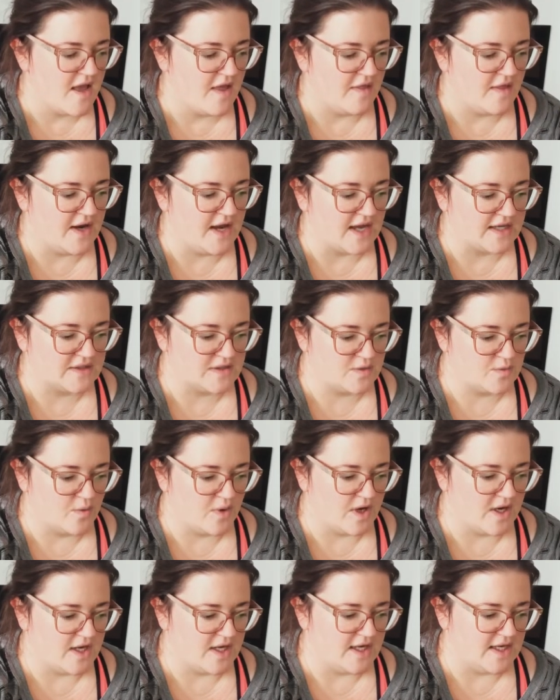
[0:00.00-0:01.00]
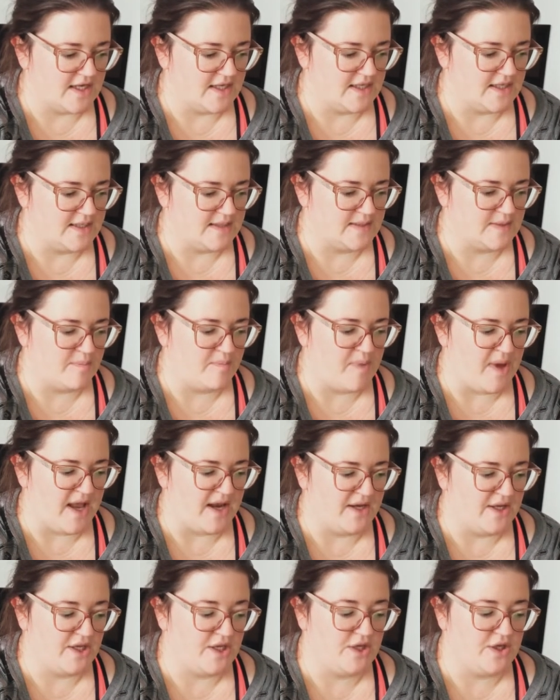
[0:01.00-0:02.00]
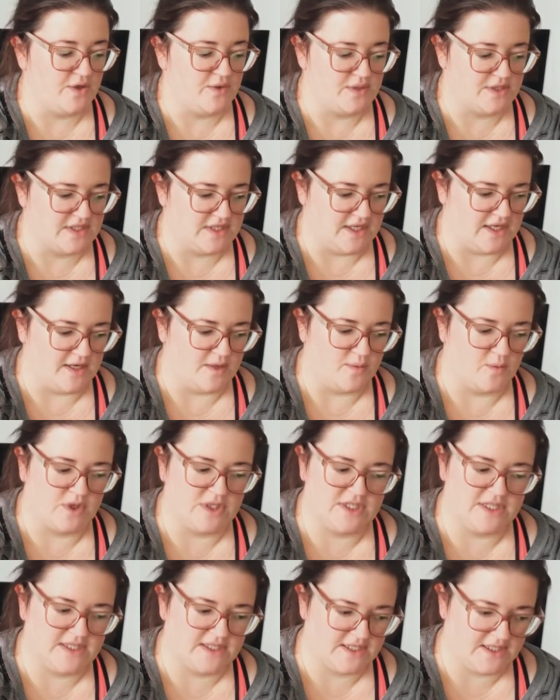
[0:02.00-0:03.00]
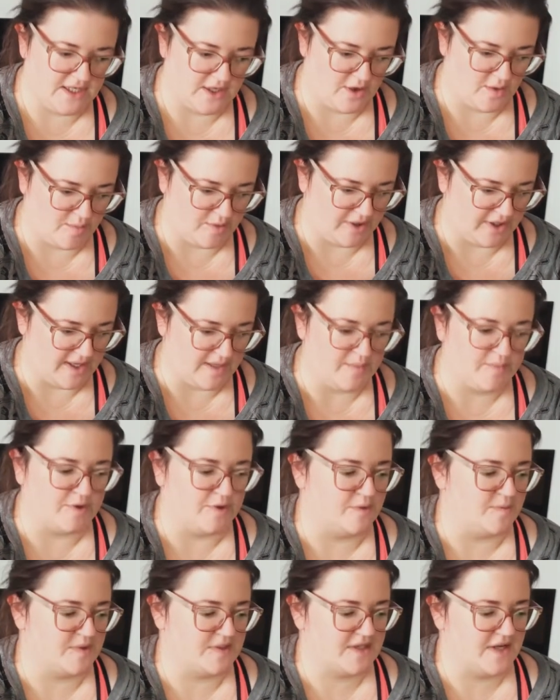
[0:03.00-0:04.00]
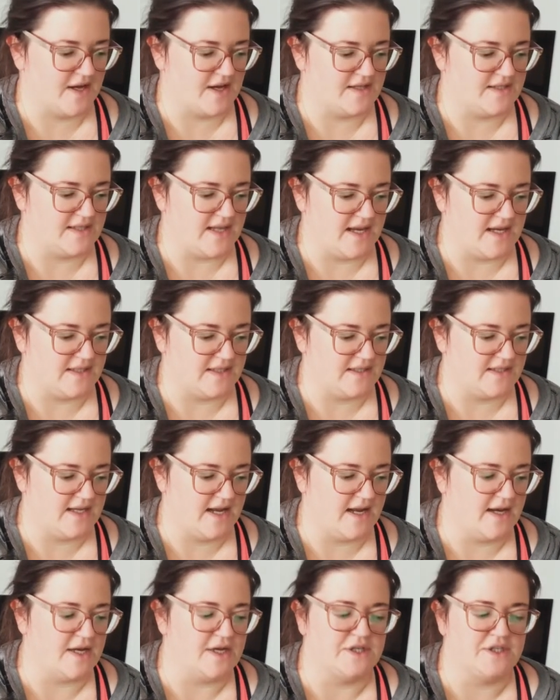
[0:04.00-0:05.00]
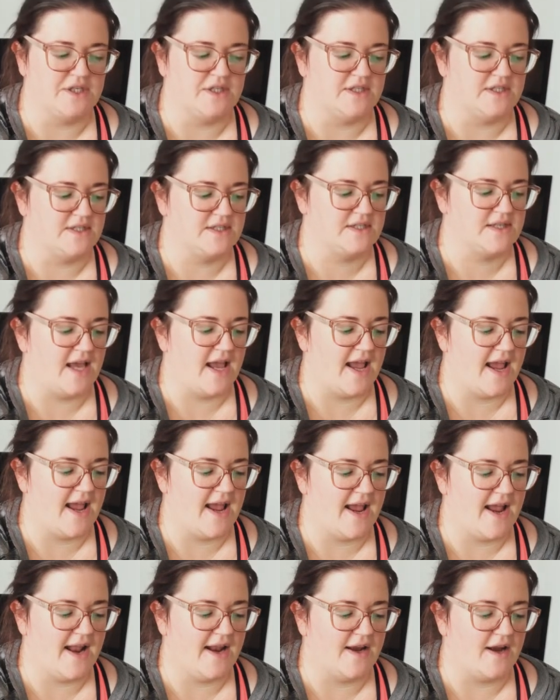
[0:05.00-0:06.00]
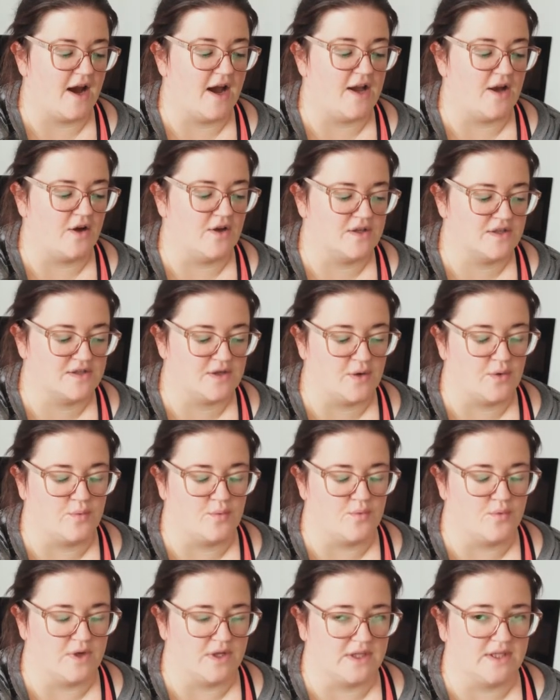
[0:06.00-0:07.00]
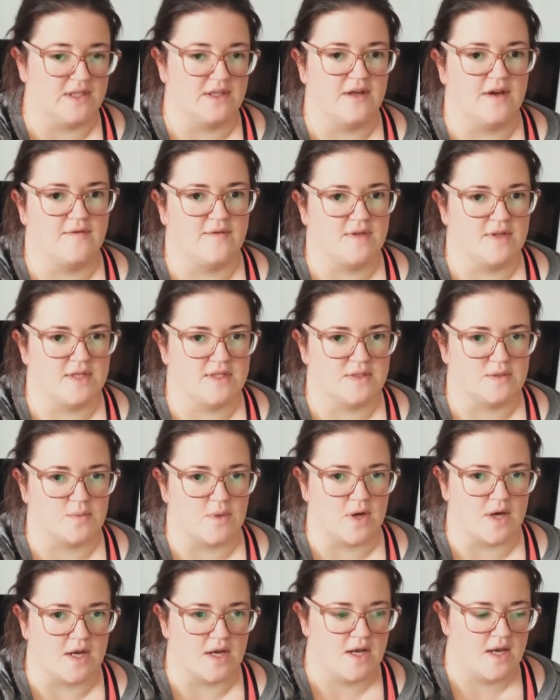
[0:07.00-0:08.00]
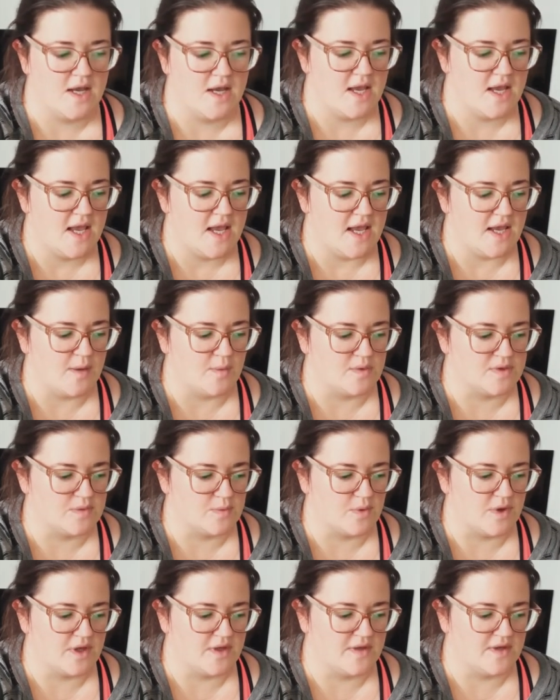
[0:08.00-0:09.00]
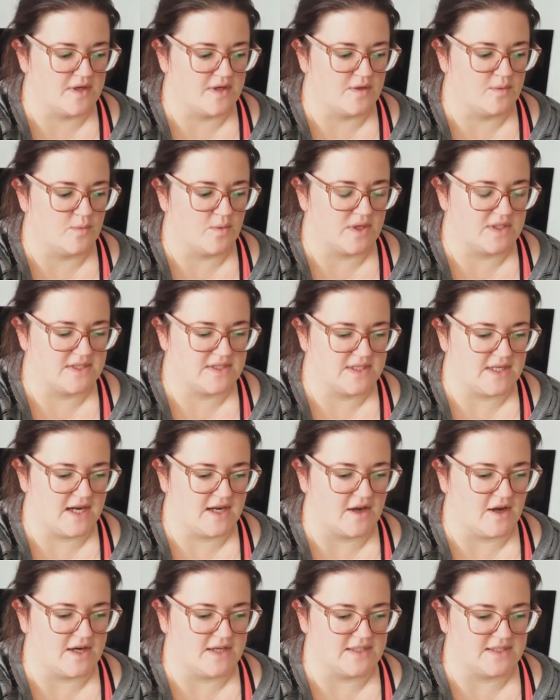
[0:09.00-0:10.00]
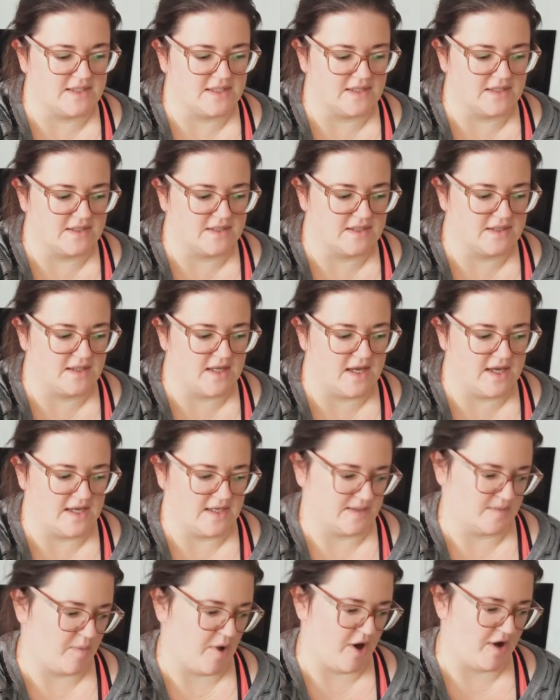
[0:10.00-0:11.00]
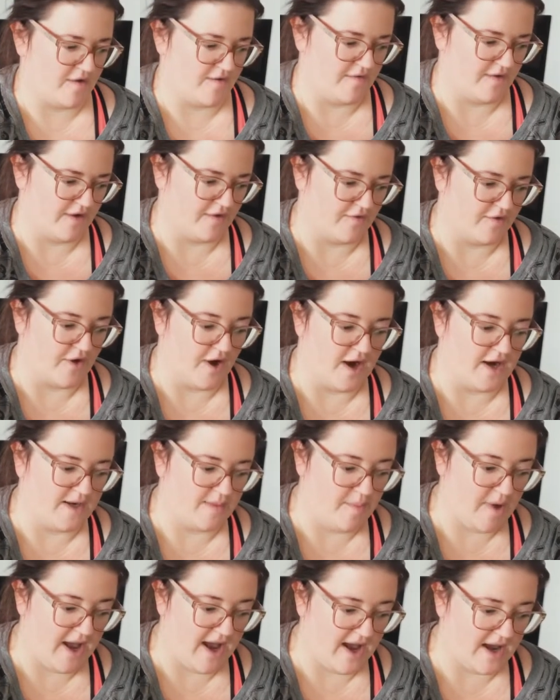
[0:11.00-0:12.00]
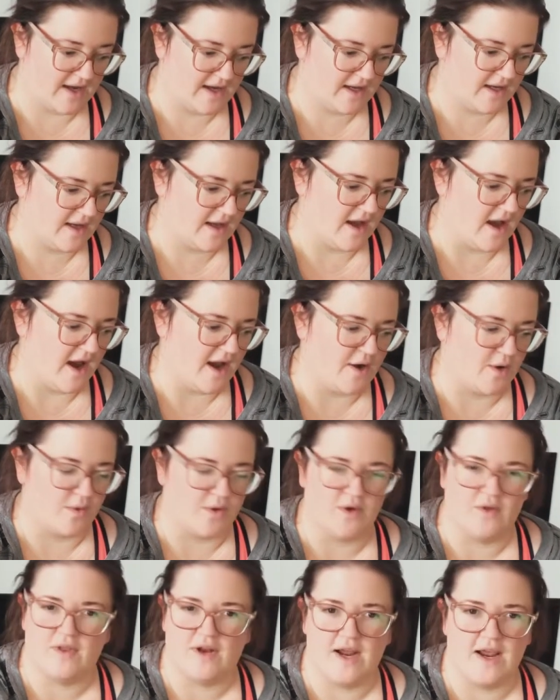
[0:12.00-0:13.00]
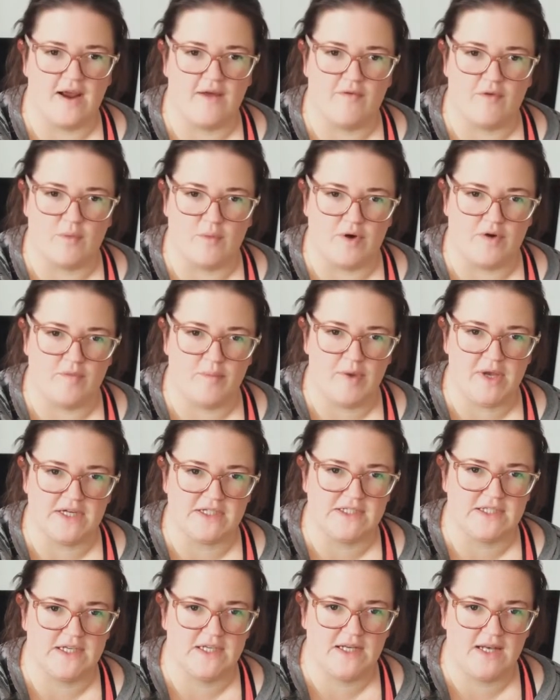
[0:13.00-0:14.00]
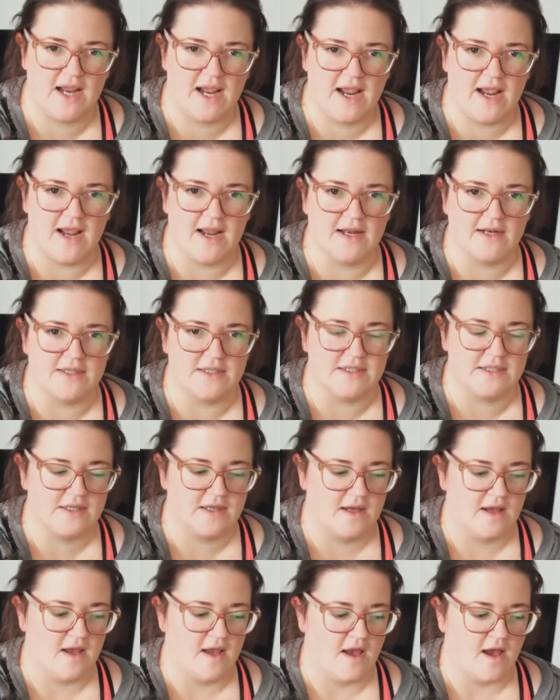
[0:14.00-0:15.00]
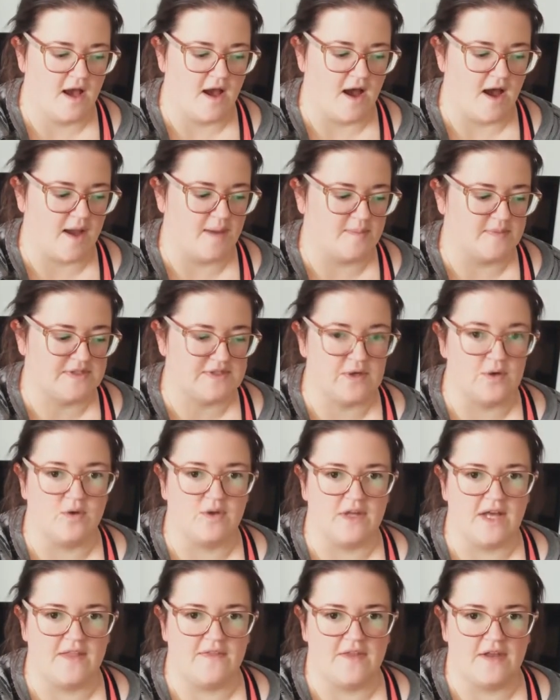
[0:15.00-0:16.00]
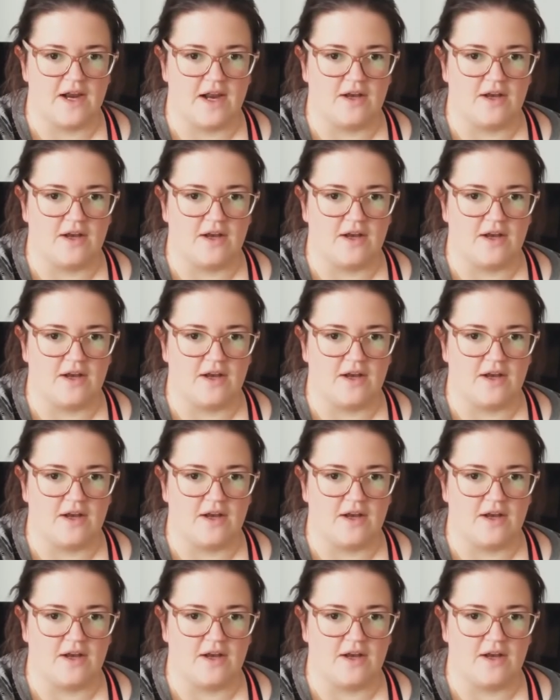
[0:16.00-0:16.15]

The next one is Ben Houston, which is a dinner plate, bloom size 8 to 10 inches, and I also really loved this one. It was one of the ones that I got as, a, as part of a variety pack. I don't know that I ever would have picked it, and I'm so glad that I